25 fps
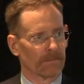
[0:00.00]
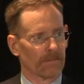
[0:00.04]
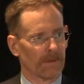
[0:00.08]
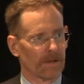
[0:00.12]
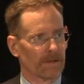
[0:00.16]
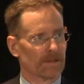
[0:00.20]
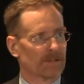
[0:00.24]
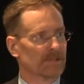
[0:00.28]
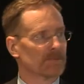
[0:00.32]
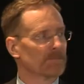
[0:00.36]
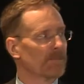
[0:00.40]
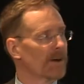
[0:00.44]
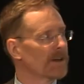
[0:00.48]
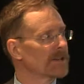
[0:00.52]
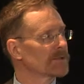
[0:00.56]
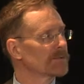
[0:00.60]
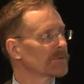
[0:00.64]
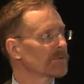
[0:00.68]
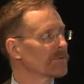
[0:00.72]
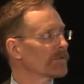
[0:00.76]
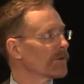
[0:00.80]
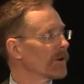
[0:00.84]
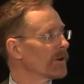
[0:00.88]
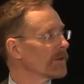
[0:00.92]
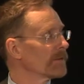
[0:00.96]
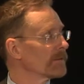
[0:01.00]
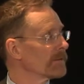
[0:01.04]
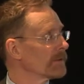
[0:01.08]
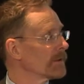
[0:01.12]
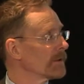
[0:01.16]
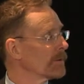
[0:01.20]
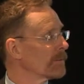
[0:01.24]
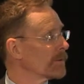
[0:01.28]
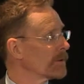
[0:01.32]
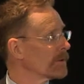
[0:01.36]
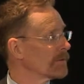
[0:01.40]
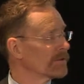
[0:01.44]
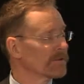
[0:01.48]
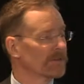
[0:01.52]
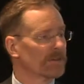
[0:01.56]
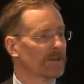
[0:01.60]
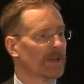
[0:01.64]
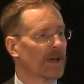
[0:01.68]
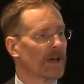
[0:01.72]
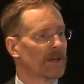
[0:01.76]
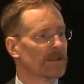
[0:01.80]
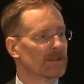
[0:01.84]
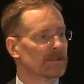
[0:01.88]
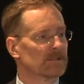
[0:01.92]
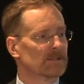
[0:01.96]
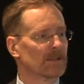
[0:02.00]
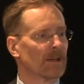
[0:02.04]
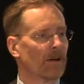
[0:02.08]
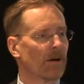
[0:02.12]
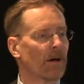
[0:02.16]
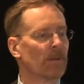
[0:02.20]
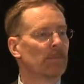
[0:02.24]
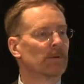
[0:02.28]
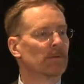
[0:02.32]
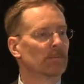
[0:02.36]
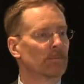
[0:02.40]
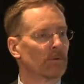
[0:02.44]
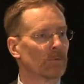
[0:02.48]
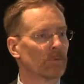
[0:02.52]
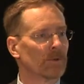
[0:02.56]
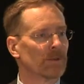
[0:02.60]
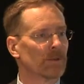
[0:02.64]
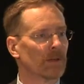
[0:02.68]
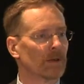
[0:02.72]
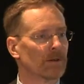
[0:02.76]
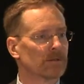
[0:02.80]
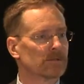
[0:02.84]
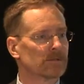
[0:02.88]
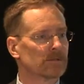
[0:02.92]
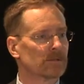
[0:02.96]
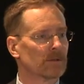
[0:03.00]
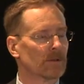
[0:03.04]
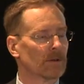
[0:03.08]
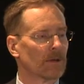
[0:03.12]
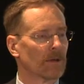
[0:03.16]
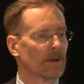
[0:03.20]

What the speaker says: In the space we're in today, there's no openable windows.